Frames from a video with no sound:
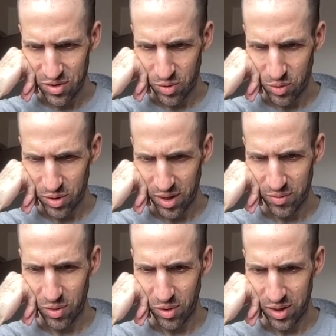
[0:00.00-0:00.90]
Gustave
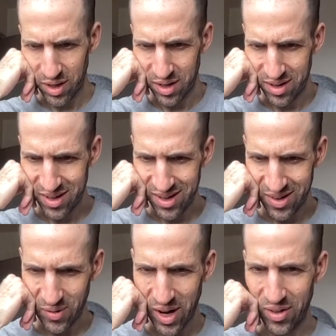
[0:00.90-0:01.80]
Doré.
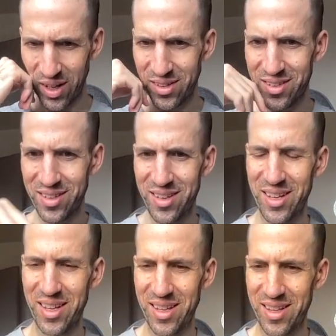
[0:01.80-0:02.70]
Wow, that's
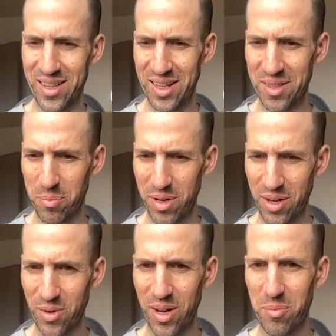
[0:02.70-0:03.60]
that's pretty
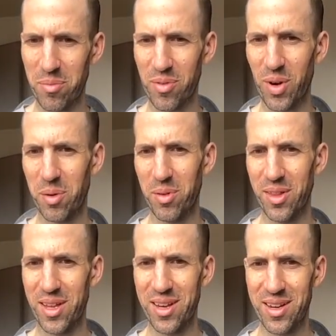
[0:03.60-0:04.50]
incre incredible
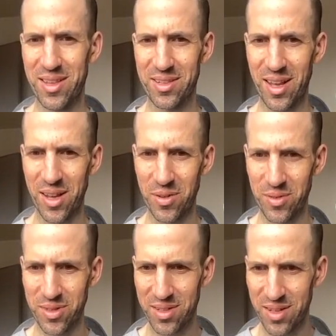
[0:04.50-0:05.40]
that this guy
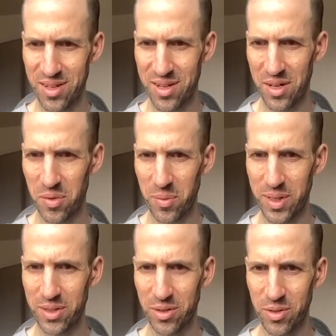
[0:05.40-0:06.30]
owns an
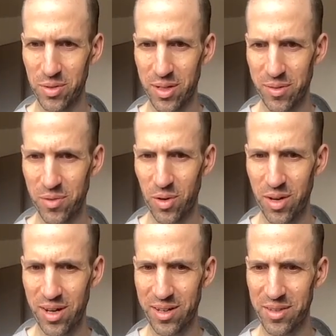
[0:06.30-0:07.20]
original Gustave
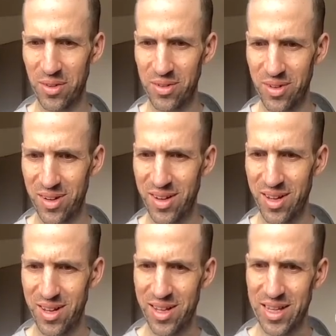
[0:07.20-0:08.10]
Doré because those are
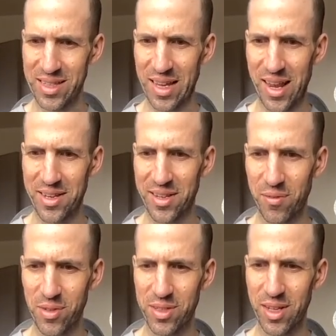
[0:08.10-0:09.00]
that's the kind of stuff
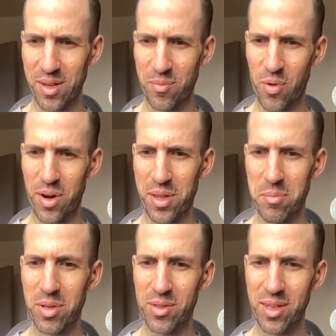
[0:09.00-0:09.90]
you see more in the
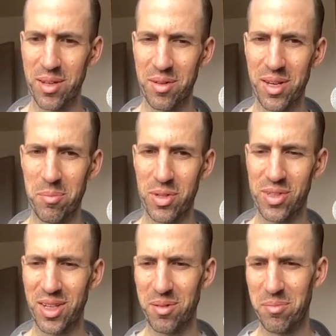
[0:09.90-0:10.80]
museum in a
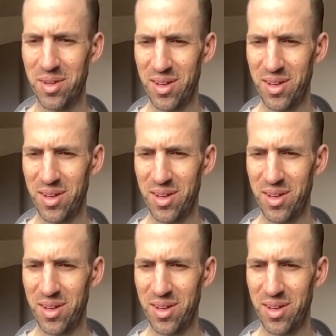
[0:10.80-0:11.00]
museum